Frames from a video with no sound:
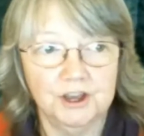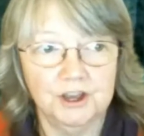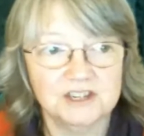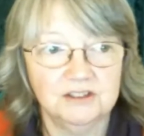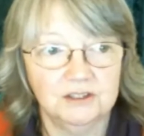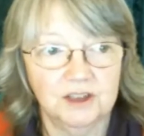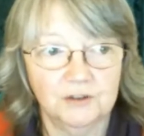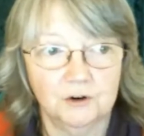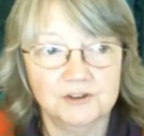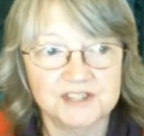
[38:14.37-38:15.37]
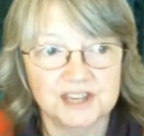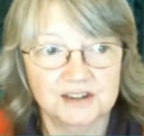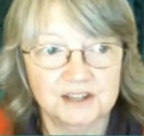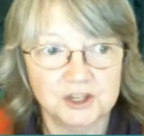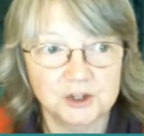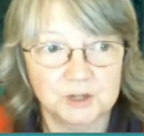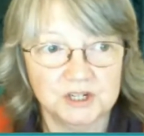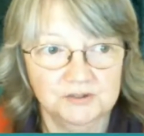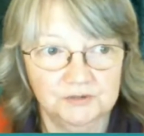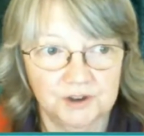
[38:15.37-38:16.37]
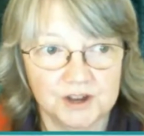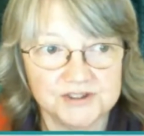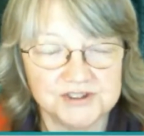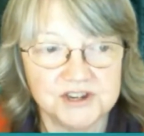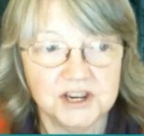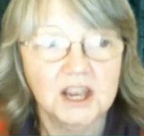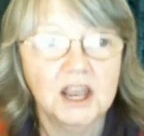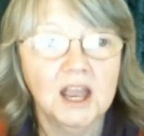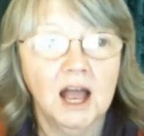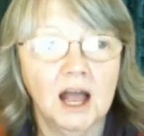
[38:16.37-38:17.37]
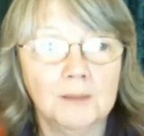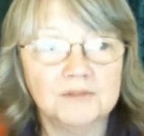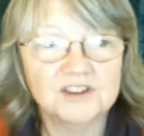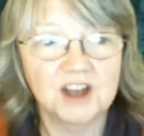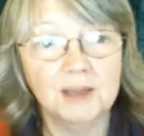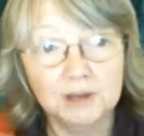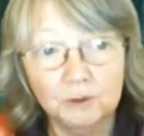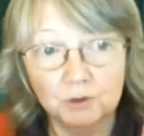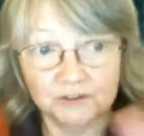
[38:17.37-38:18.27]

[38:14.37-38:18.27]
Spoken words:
the other on Sunday the 21st. Timing which I've tried to